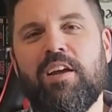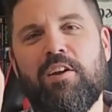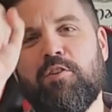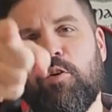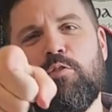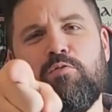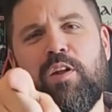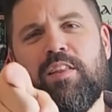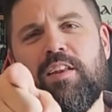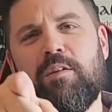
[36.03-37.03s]
your
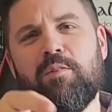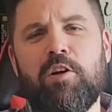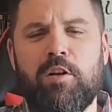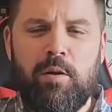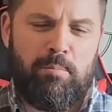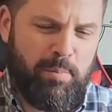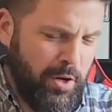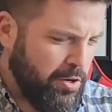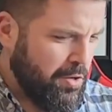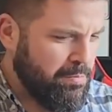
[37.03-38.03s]
friendly neighborhood
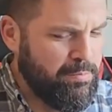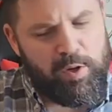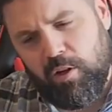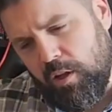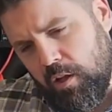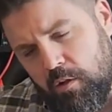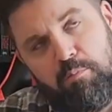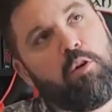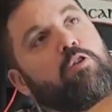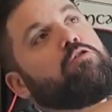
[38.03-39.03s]
bearded book
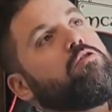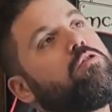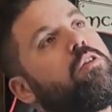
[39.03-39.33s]
beast.